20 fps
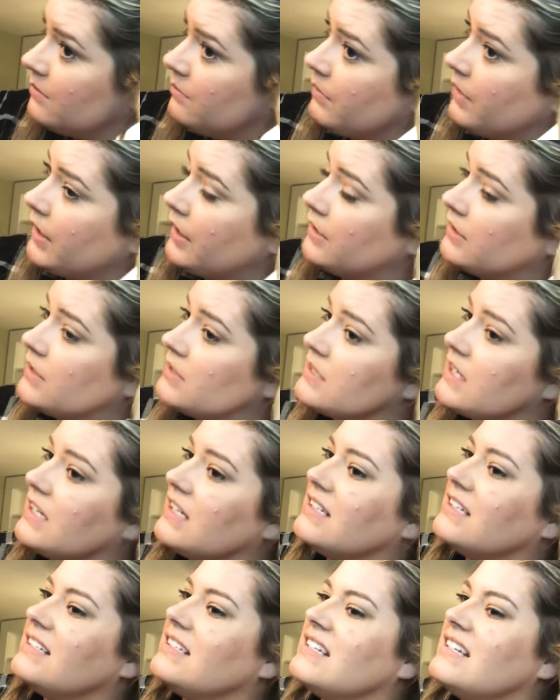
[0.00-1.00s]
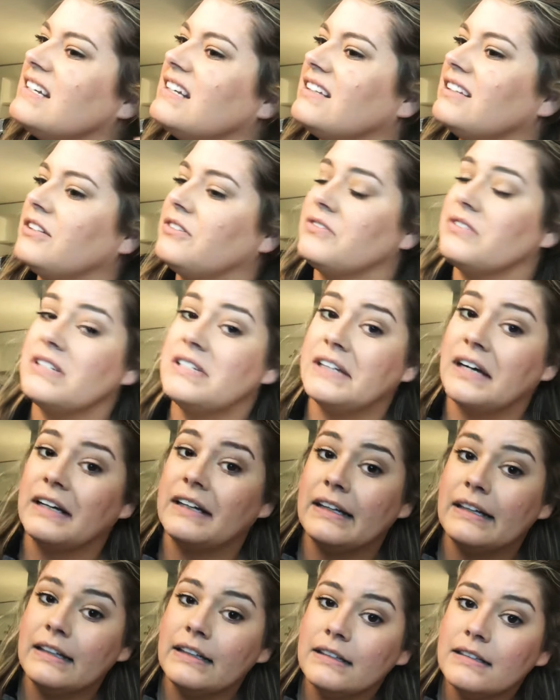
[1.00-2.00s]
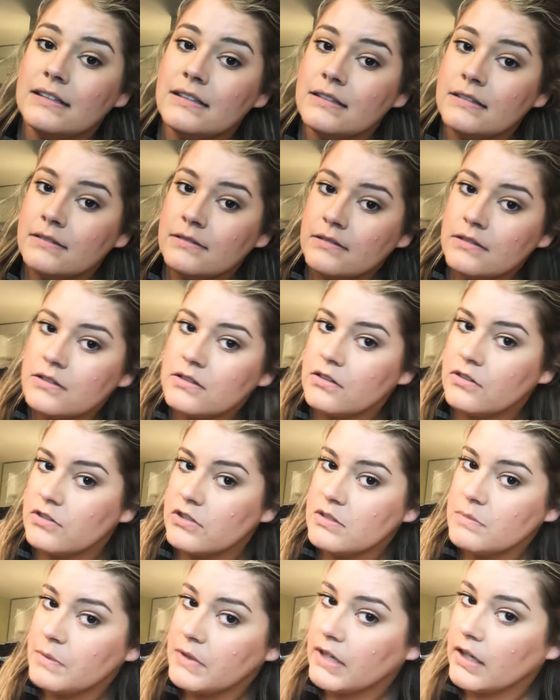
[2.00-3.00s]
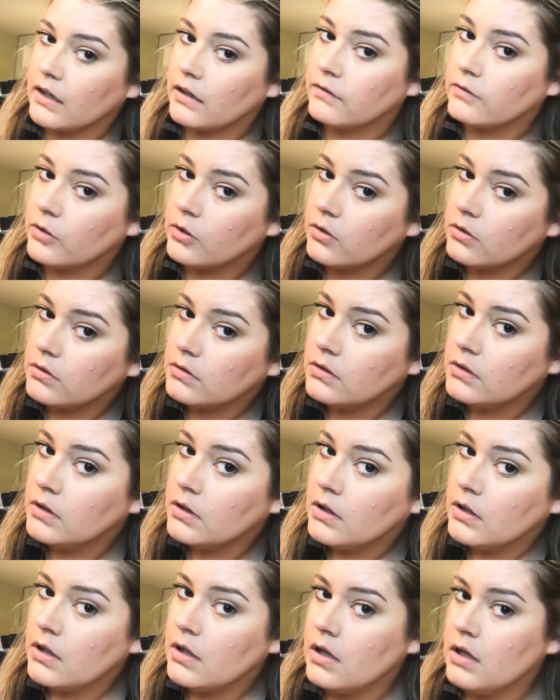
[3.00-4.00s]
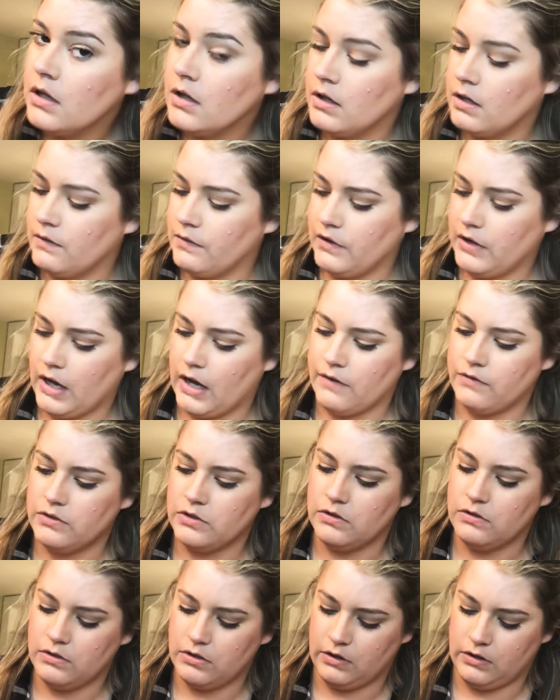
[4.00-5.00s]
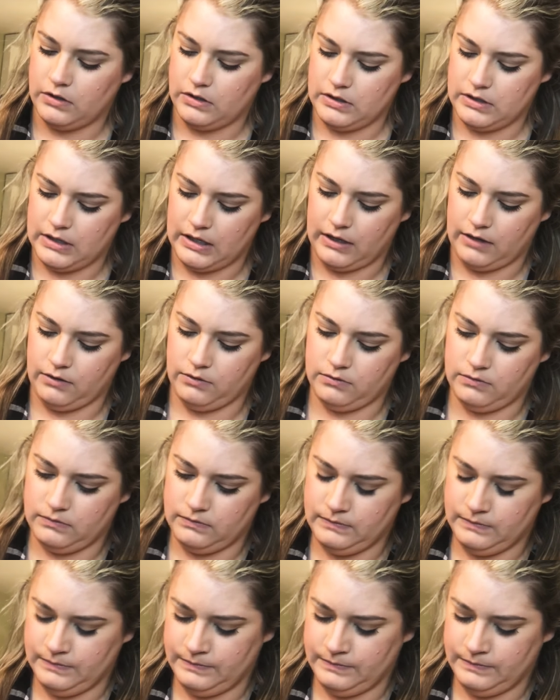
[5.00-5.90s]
my hair does get a little stuck in it, so just be careful. If you have to, turn it down.